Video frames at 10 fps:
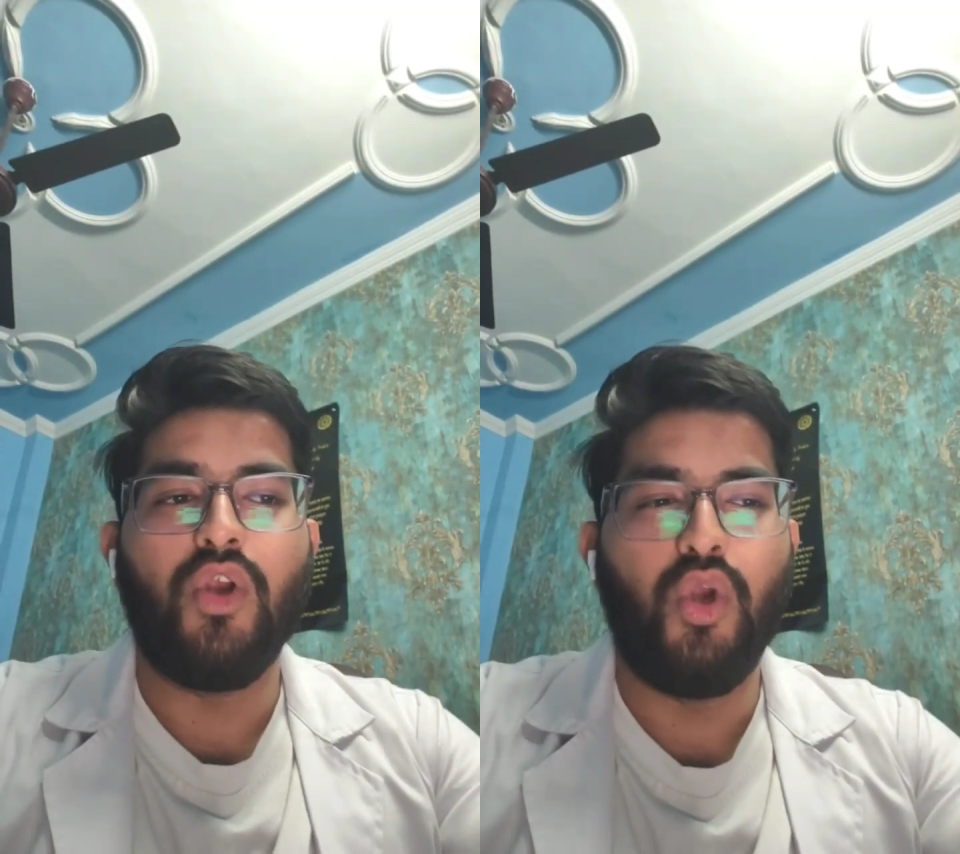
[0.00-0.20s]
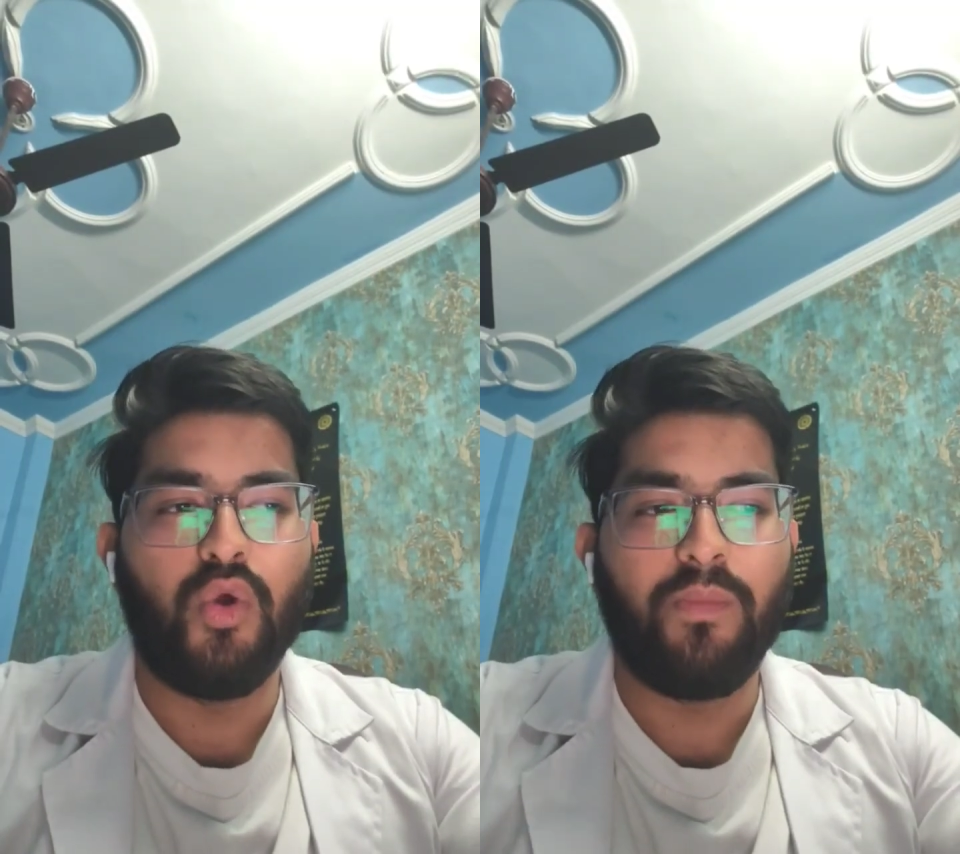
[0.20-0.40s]

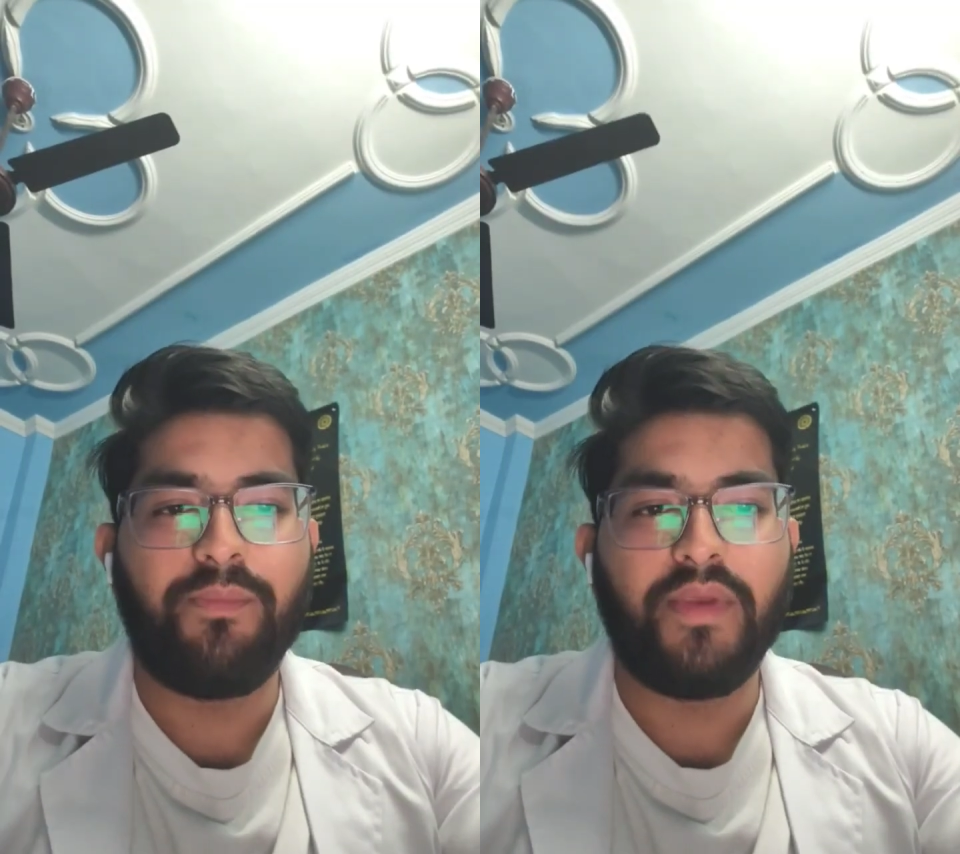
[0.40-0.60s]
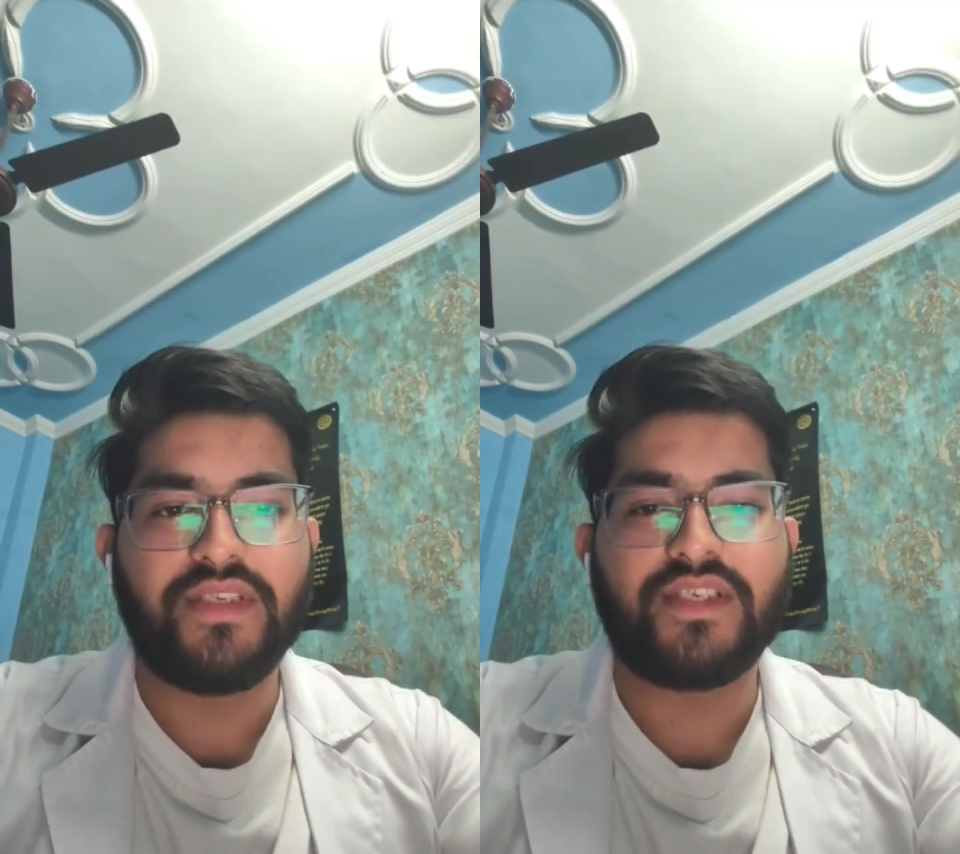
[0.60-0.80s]

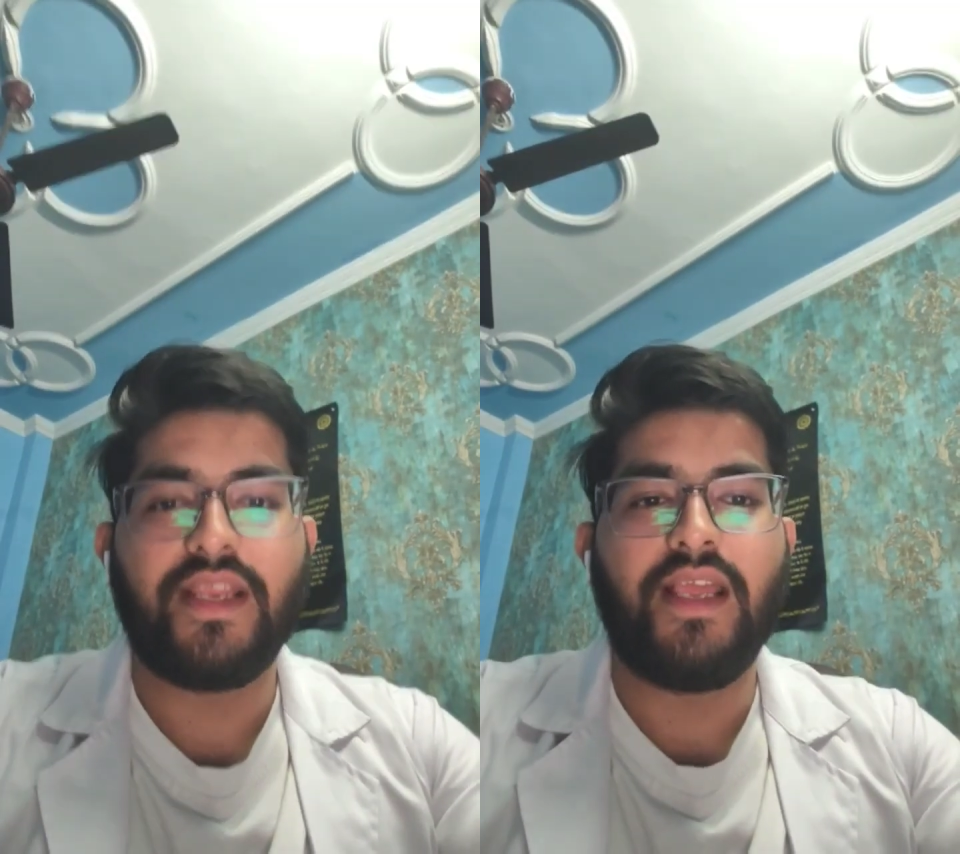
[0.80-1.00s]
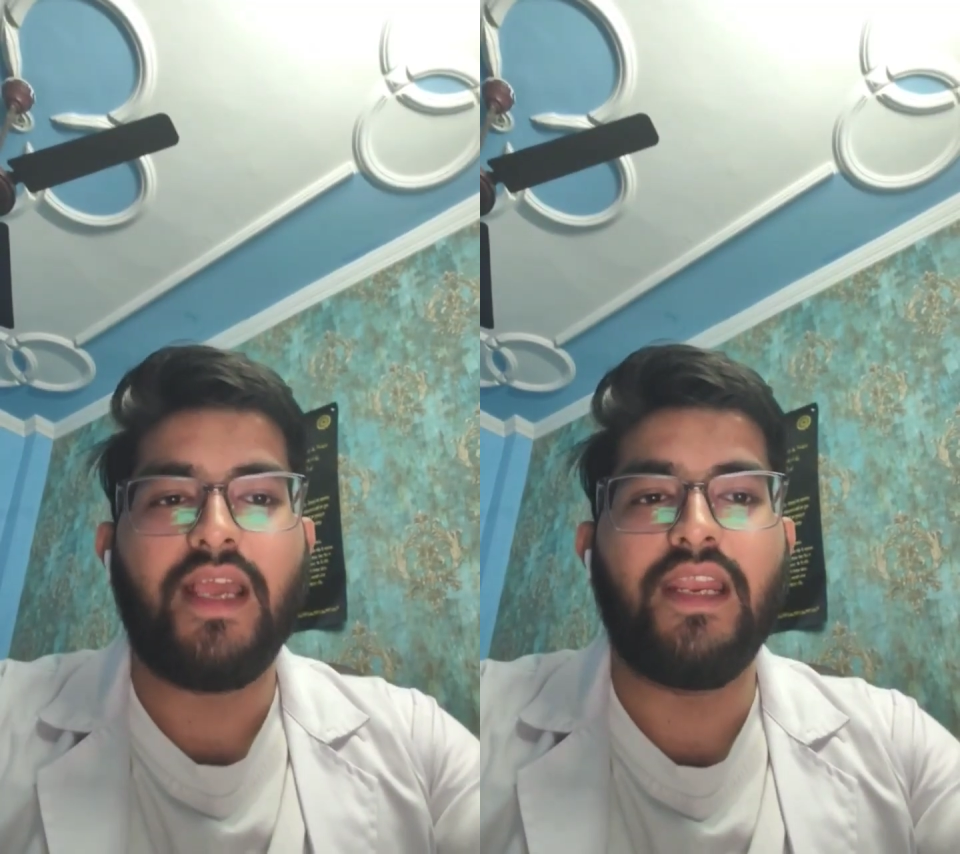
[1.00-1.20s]
low-pitched,
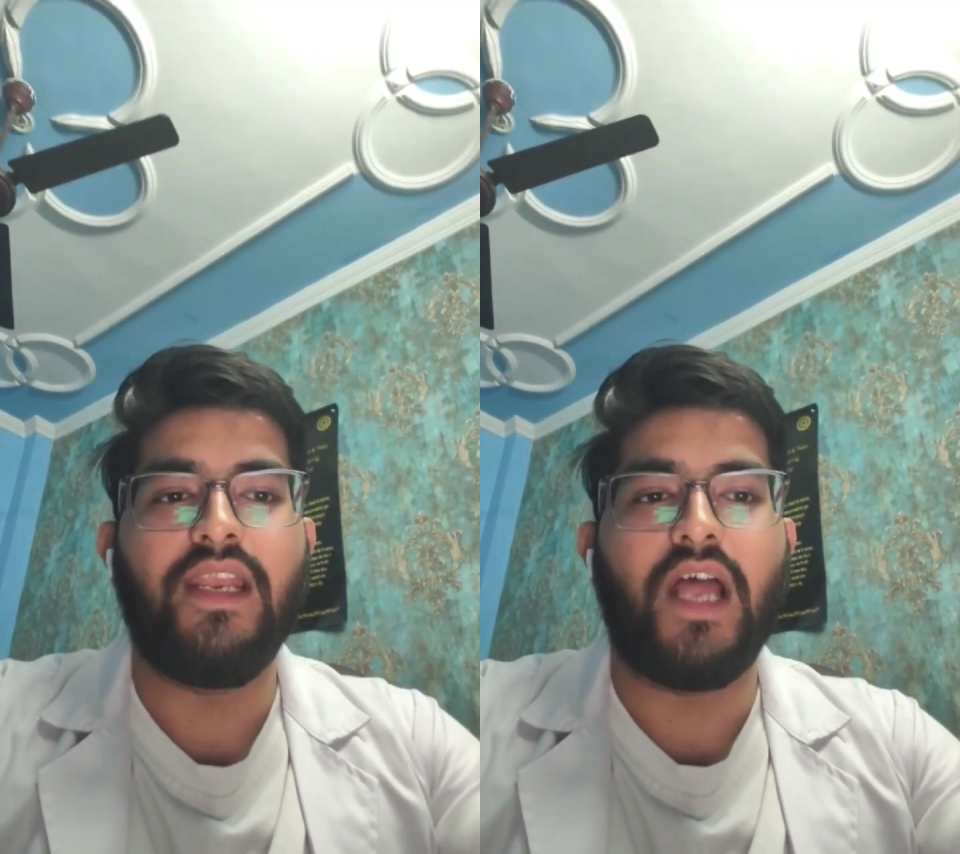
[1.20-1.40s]
and